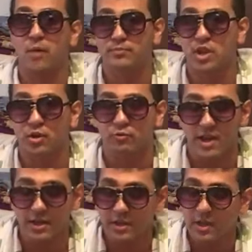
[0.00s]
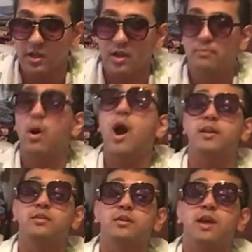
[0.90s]
up there, right?
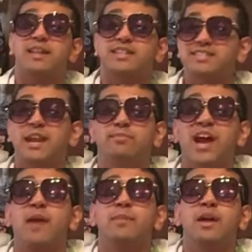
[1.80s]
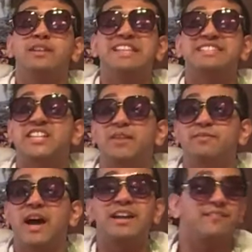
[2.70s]
But at the same time, this could
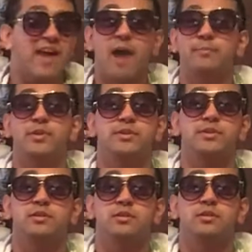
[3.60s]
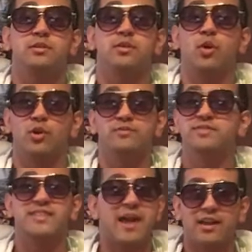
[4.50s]
have not have happened. Or it
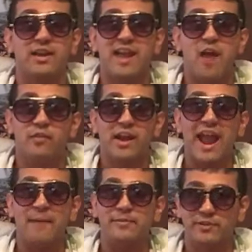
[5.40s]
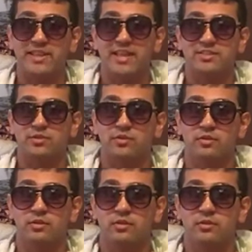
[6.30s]
was not going to ever happen with Lesnar.
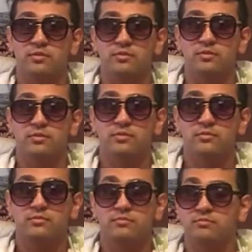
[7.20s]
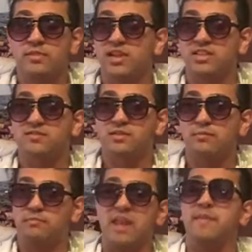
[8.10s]
Because
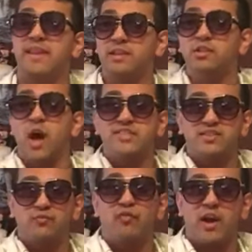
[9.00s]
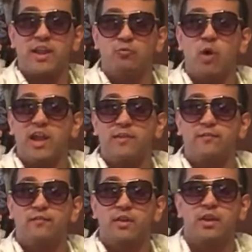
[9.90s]
maybe he loves his fucking wife.
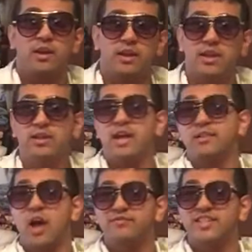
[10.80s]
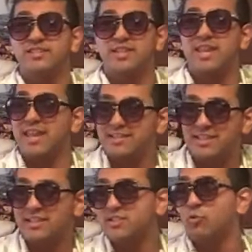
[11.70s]
He loves his kids.
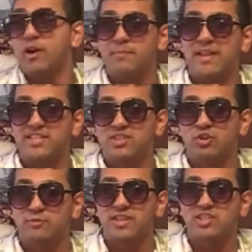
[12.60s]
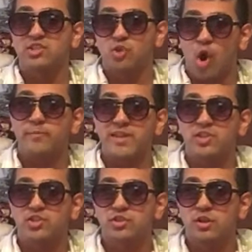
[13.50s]
He doesn't want to be associated with this
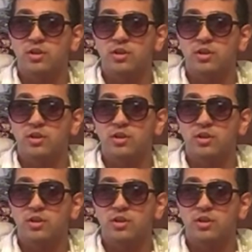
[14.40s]
garbage.